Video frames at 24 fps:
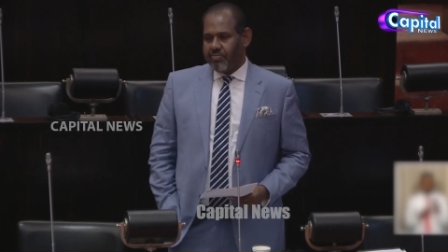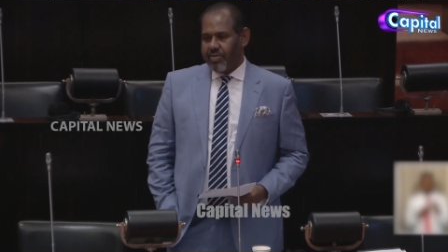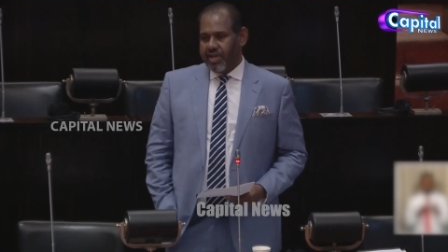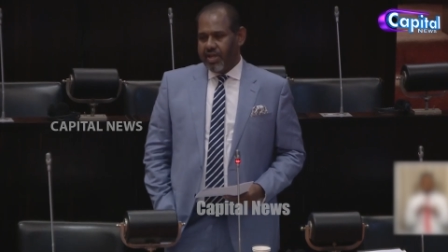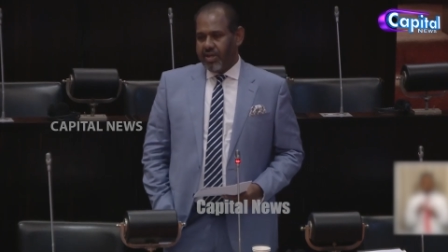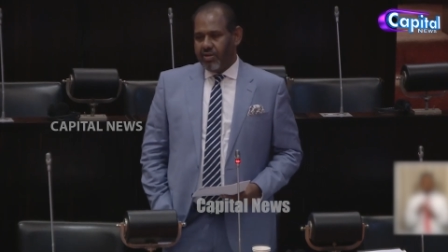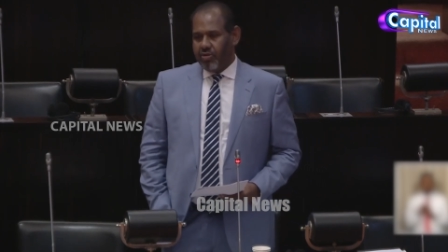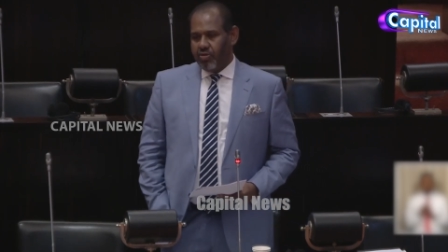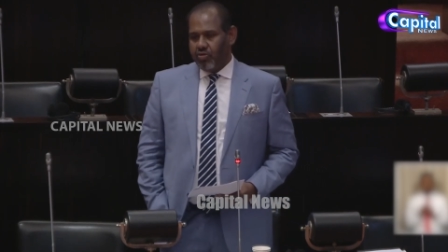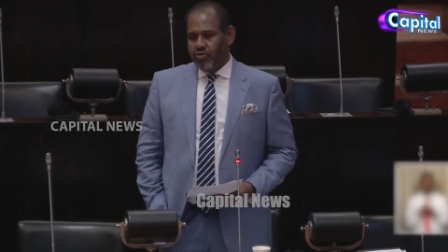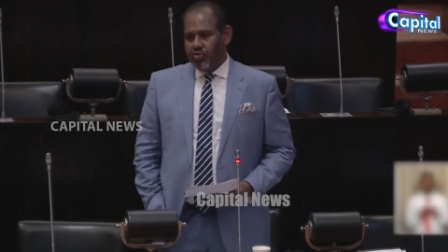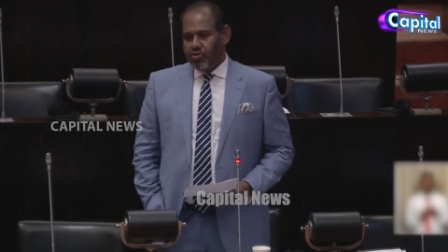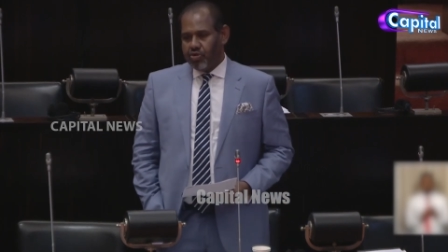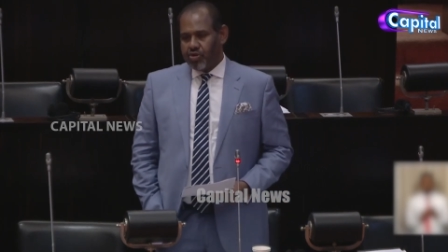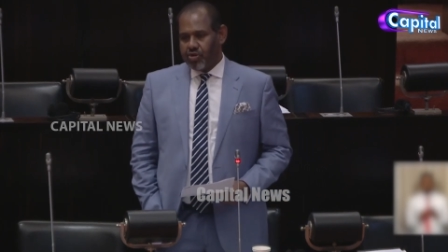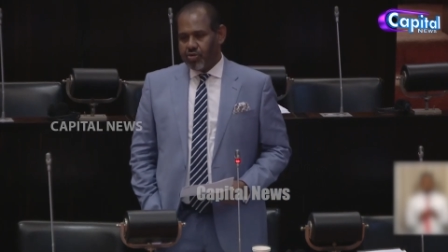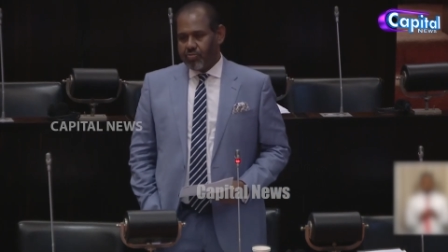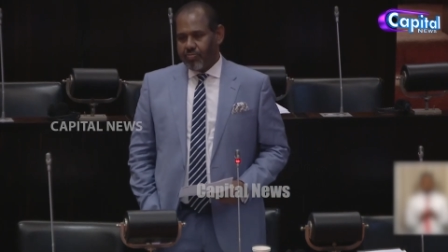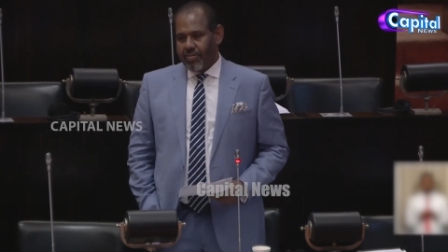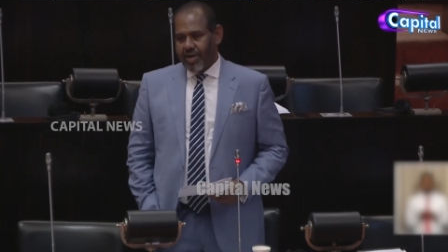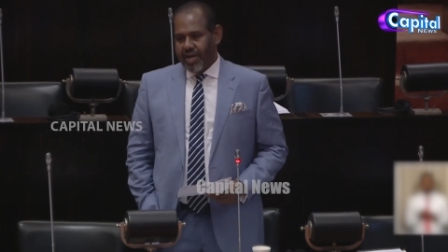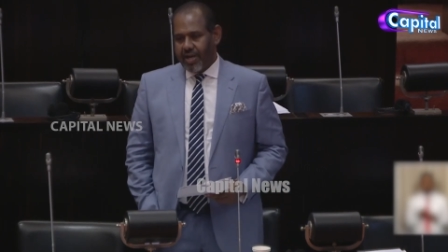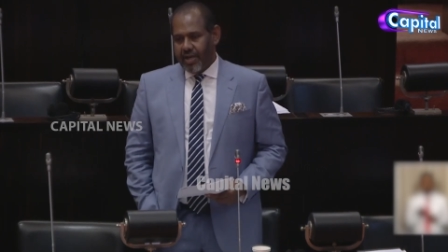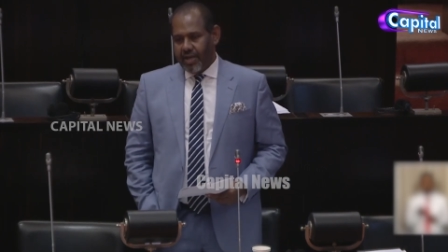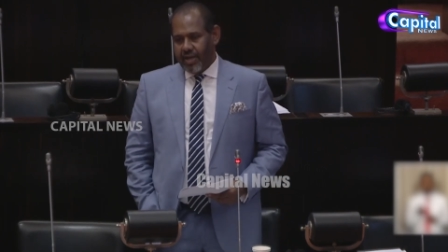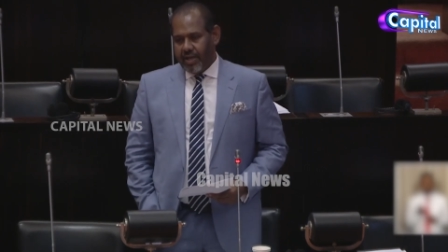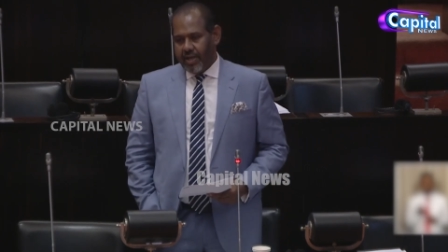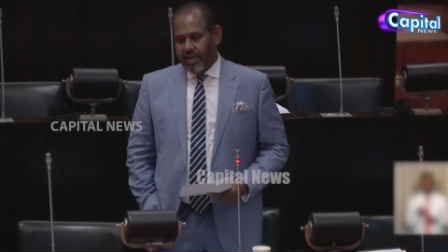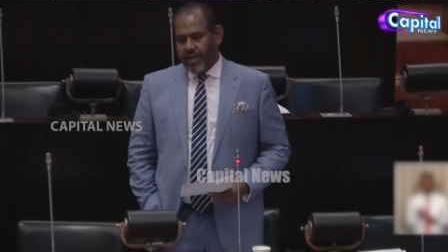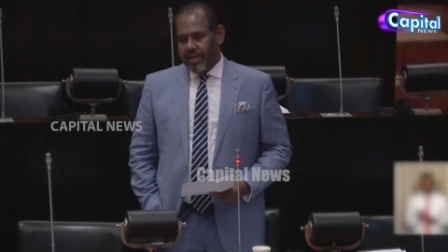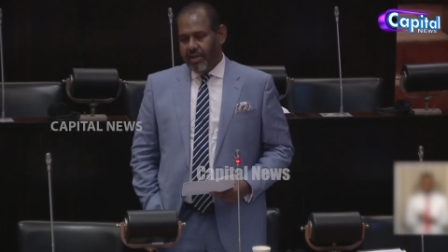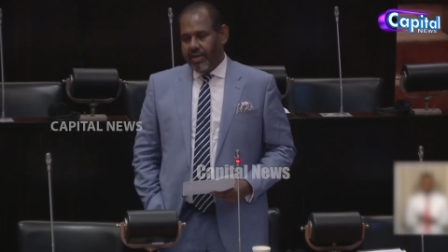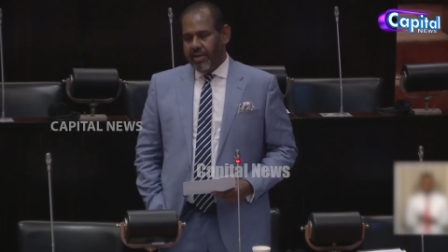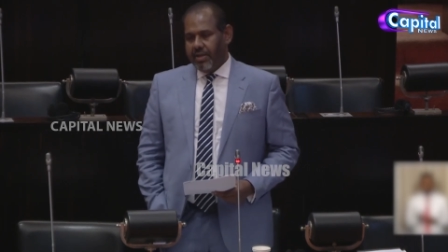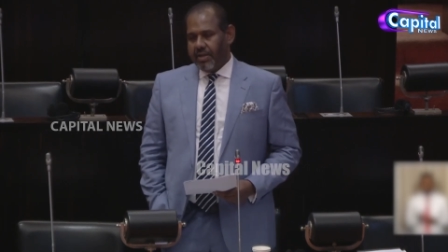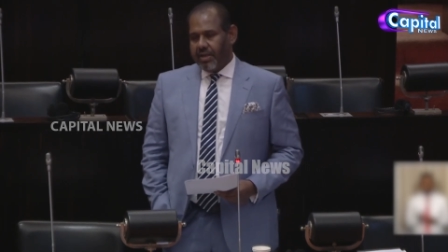been used by
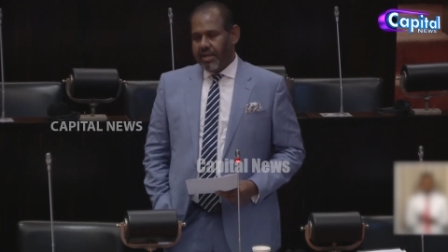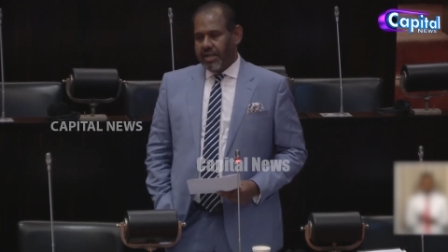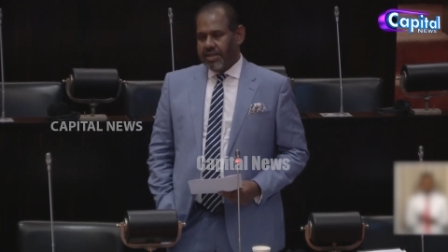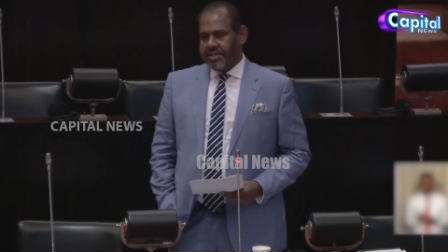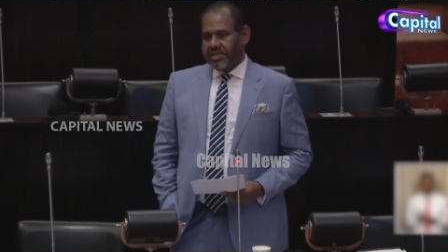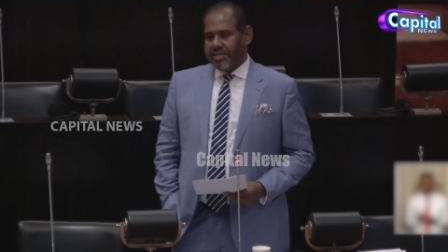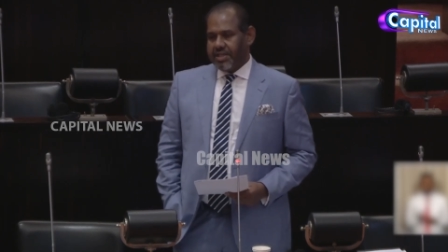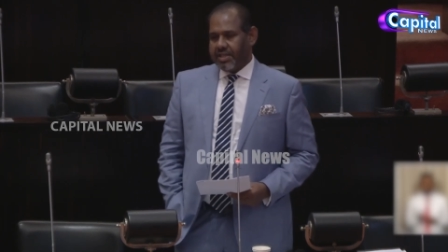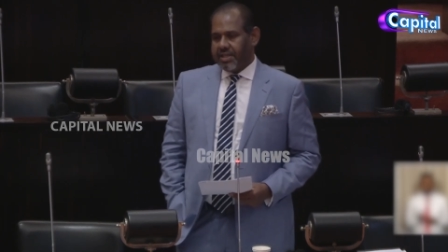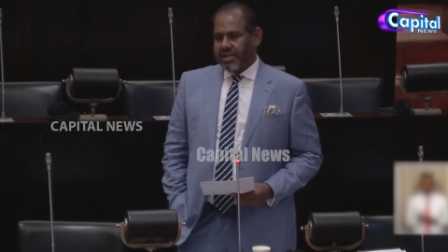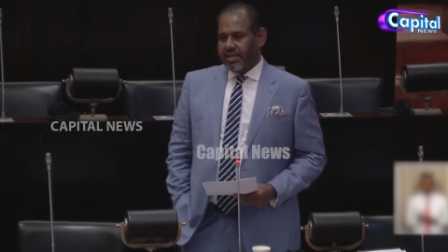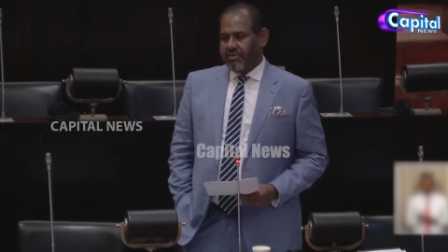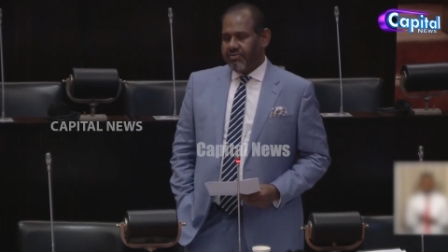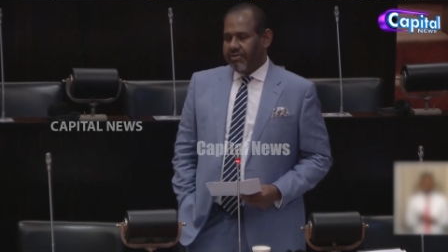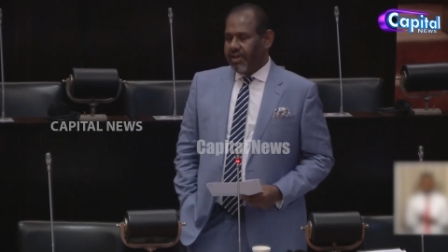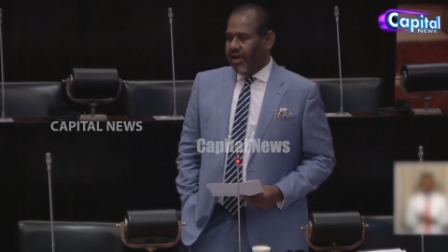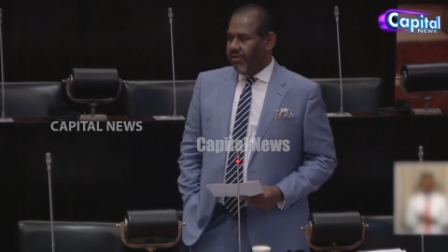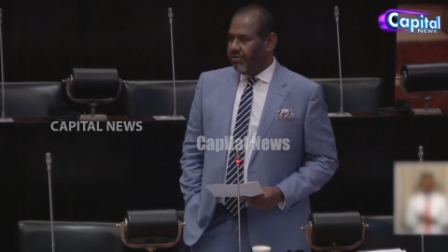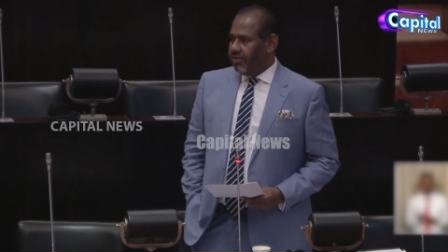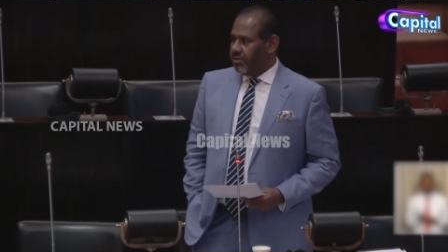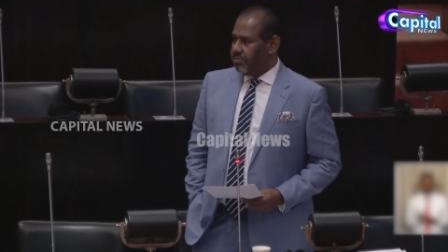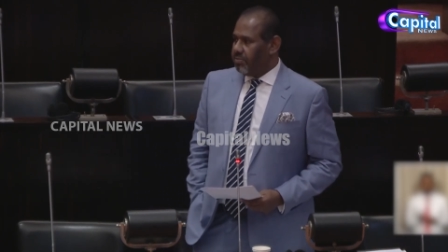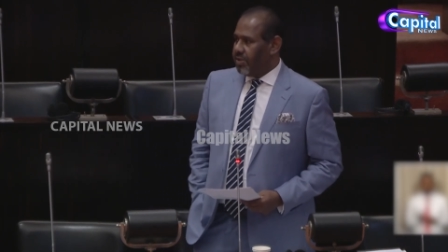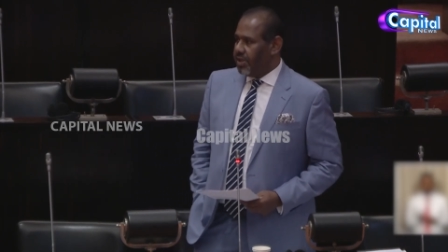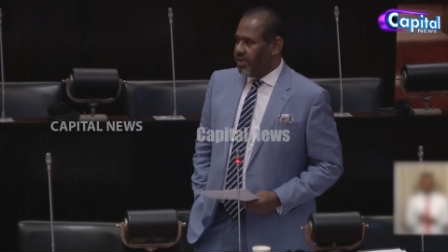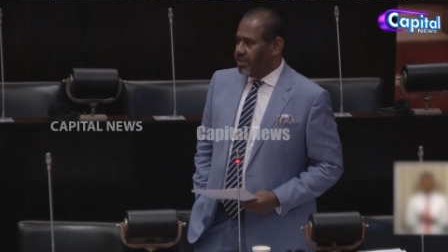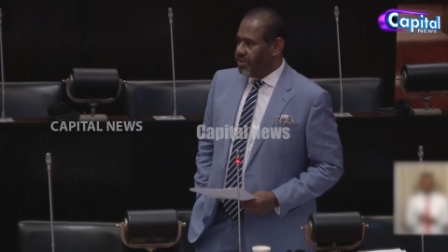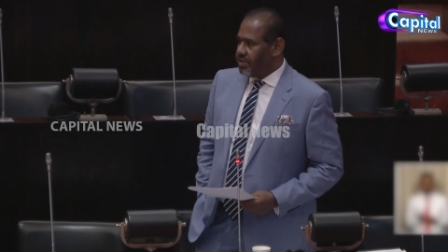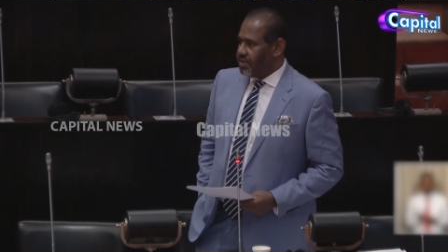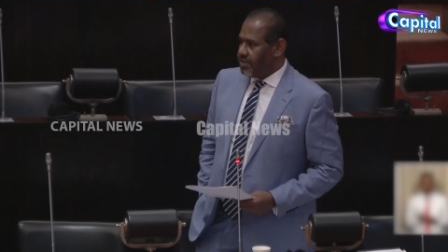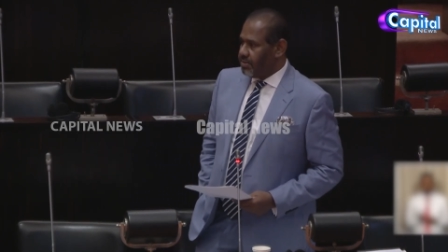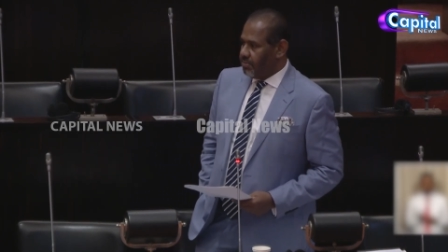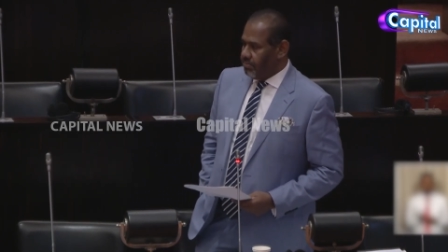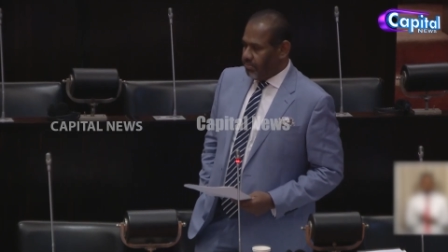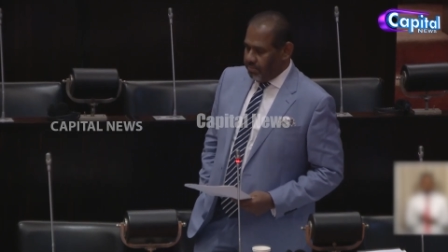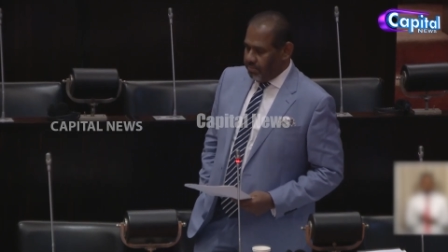consecutive governments